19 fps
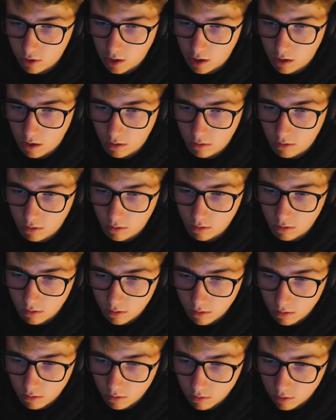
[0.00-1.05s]
shout out
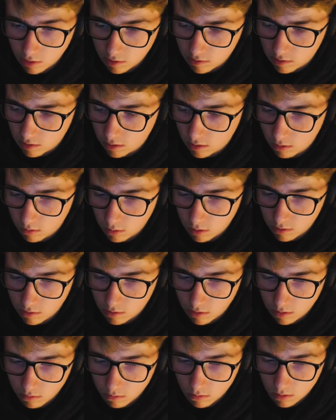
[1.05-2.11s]
to JC. What's
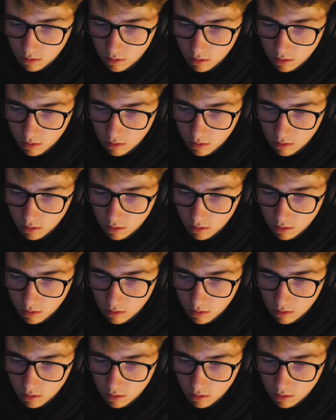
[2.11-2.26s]
his name?